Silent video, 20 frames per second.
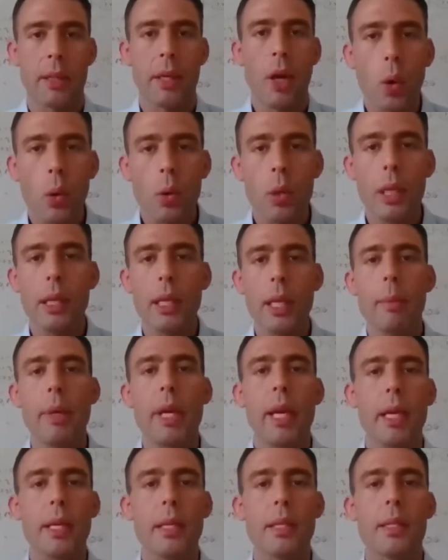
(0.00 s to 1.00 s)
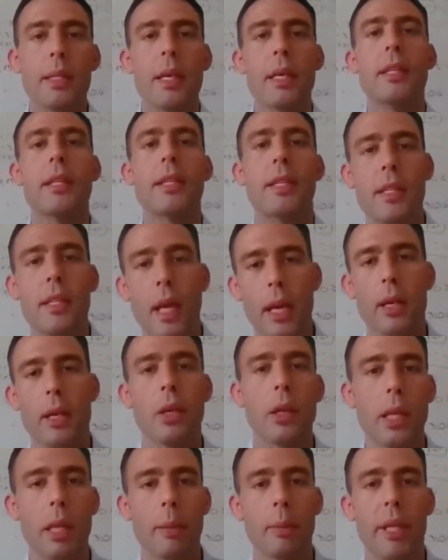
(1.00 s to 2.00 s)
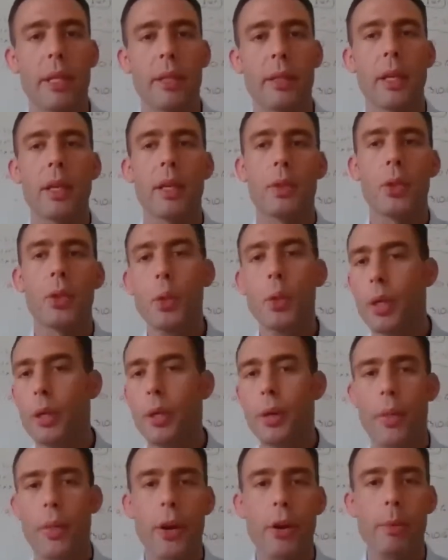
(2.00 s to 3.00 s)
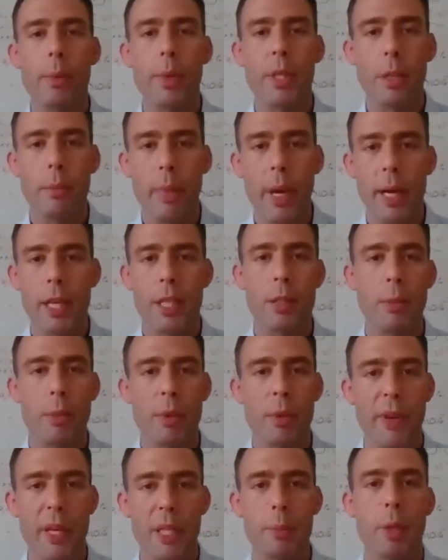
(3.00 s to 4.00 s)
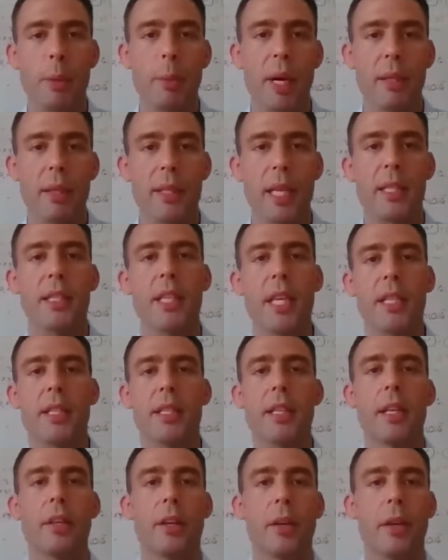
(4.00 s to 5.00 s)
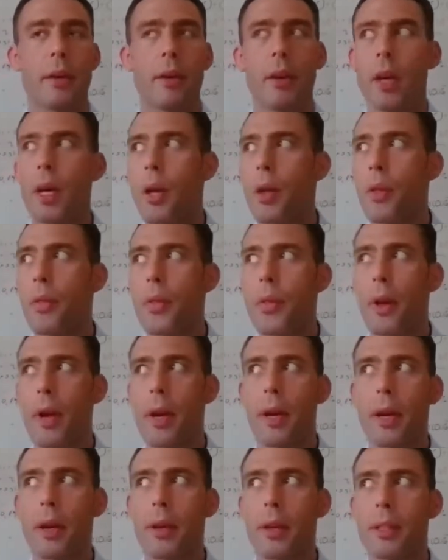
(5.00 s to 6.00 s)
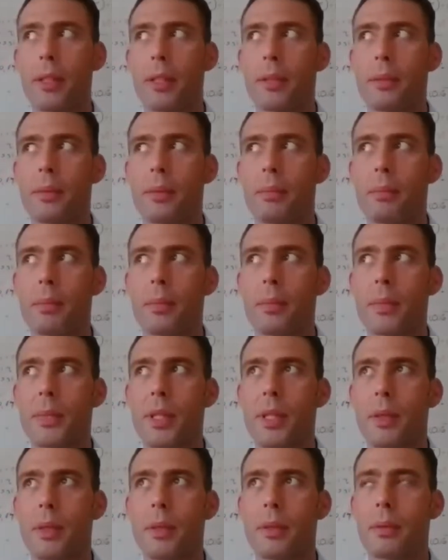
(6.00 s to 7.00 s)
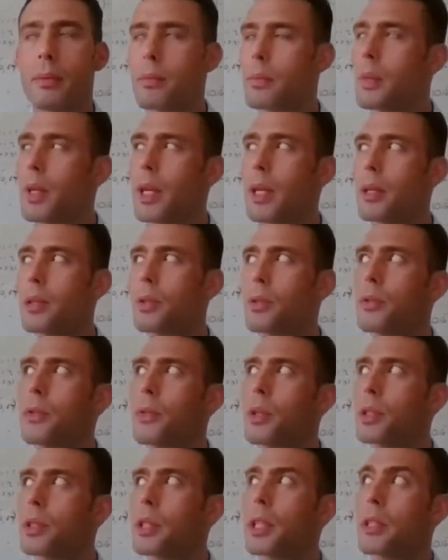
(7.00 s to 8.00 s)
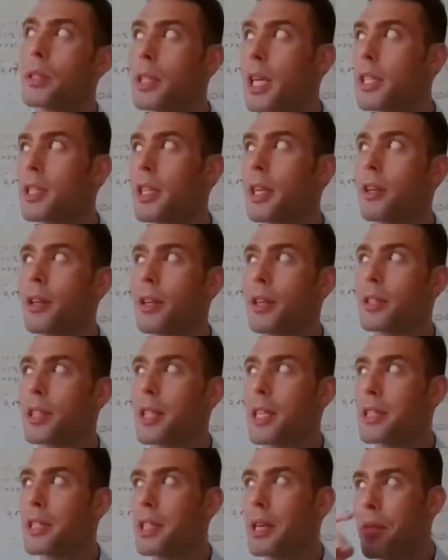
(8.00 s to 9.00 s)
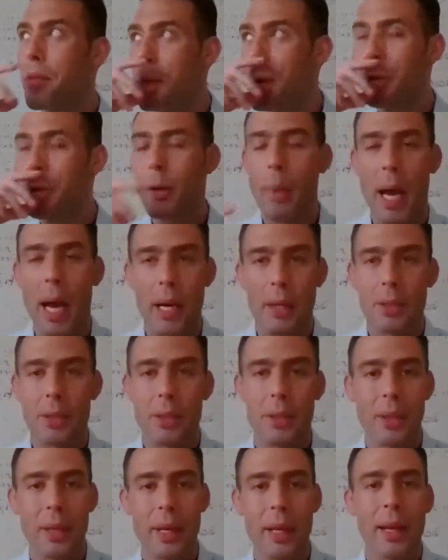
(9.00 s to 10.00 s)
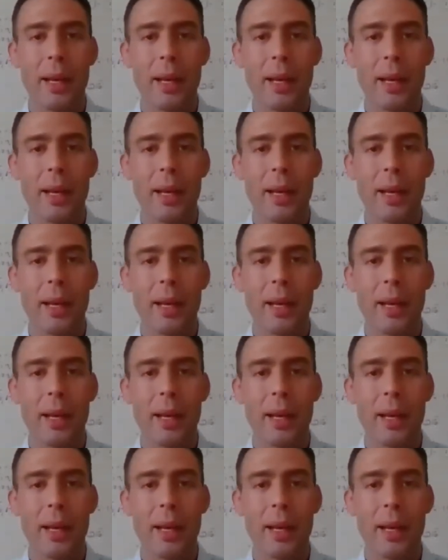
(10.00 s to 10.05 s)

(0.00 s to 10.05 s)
The only limit is the cycle limit. 200 Ethereum is the maximum investment amount. That's 660 Ethereum out.